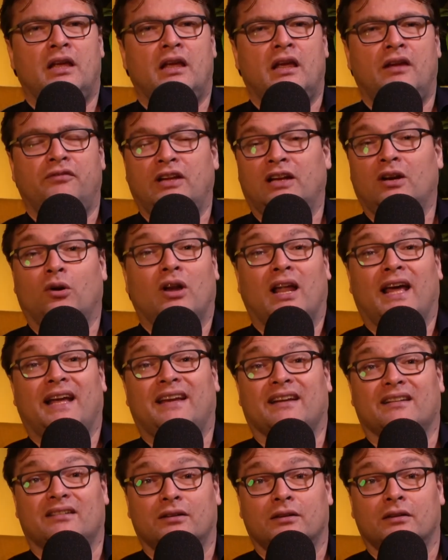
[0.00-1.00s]
they don't
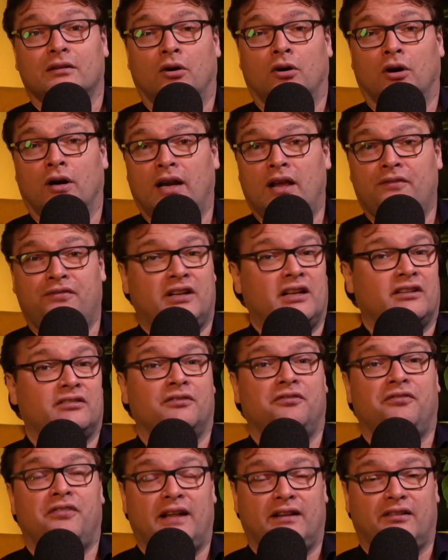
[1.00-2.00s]
like it or if it
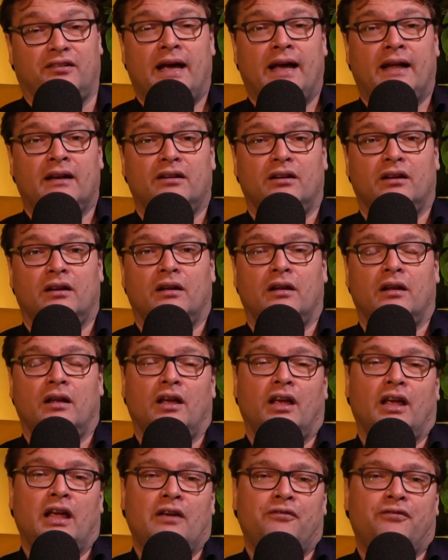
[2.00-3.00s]
doesn't fit. And
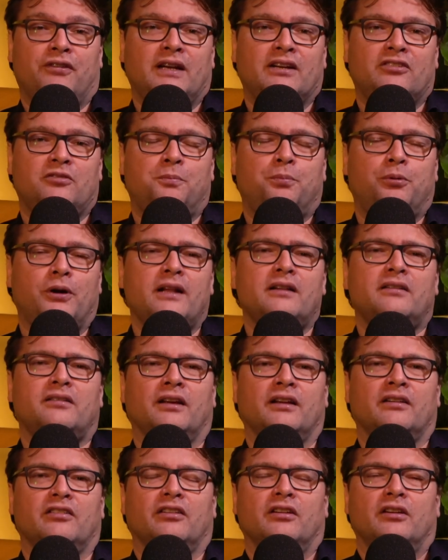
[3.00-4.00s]
if it is
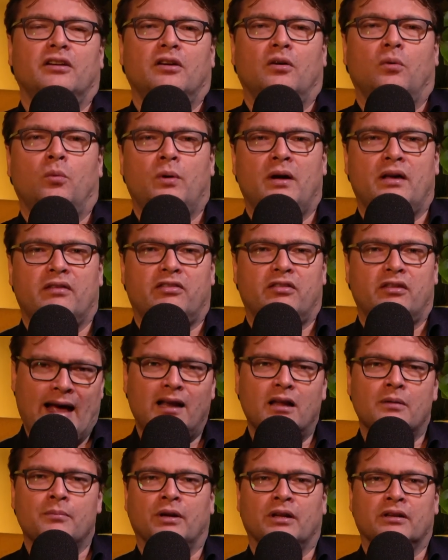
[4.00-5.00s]
printed with
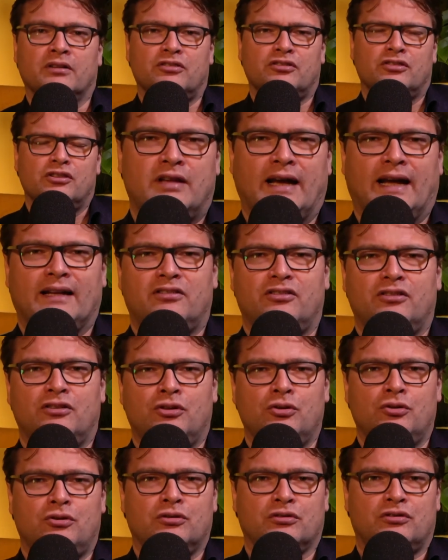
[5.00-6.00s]
elements that
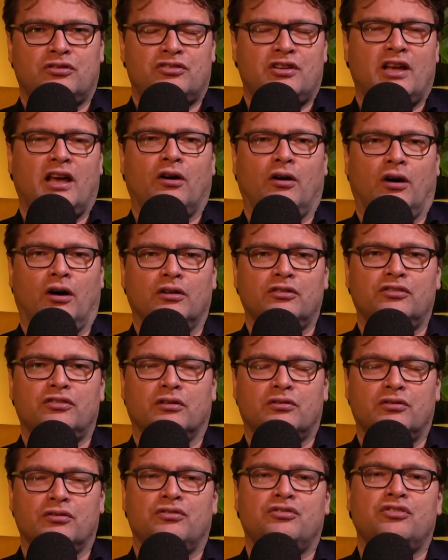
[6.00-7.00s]
you could sell
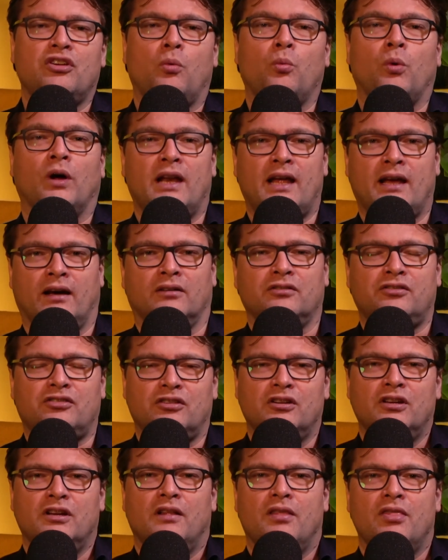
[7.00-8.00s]
also to someone
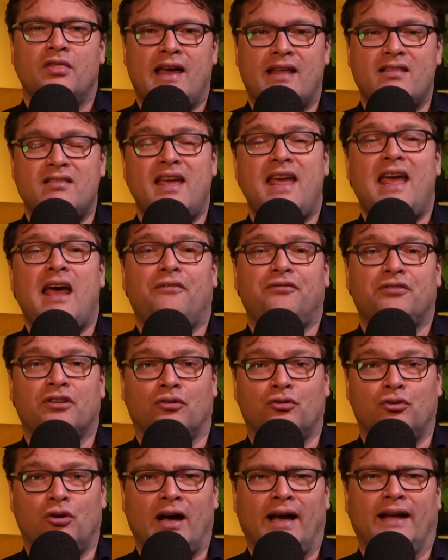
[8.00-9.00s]
else, then they have
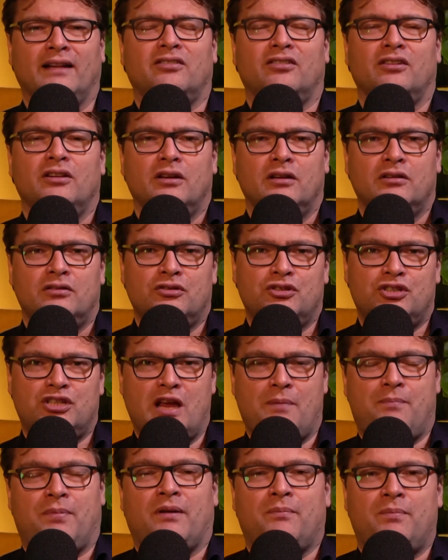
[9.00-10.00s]
the right to
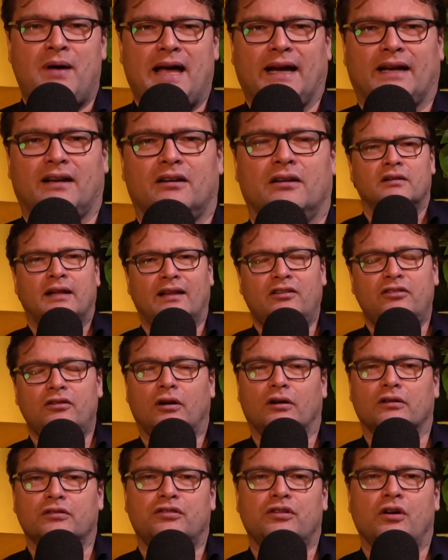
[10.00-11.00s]
ship it back. That's
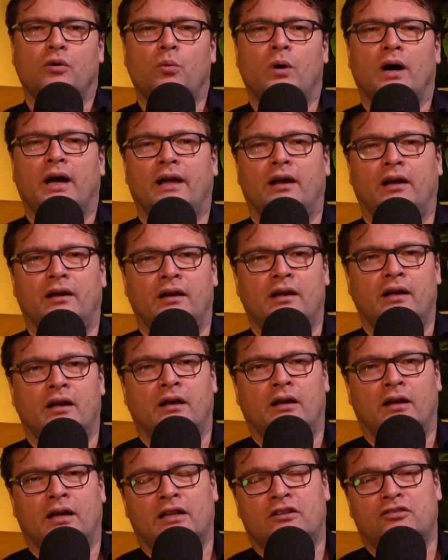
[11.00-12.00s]
also why
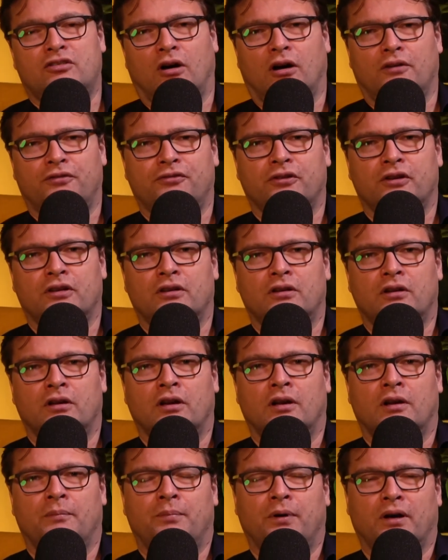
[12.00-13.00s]
it's often
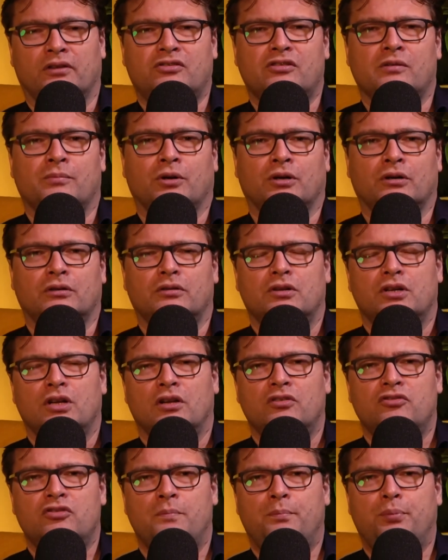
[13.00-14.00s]
possible
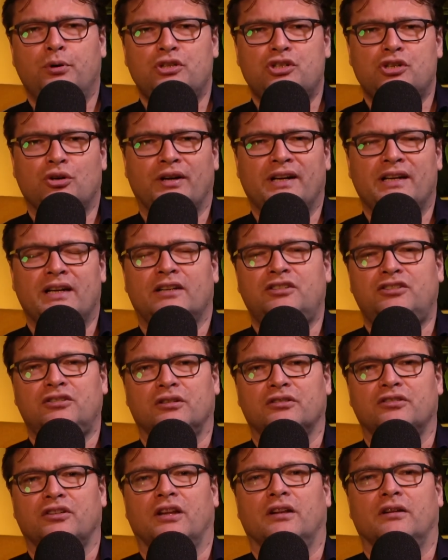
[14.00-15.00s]
to put your
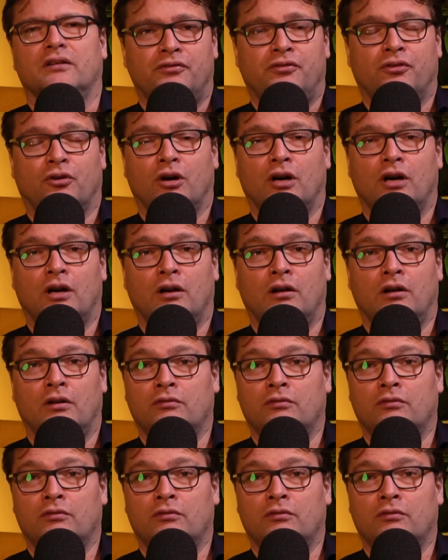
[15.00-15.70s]
initials in for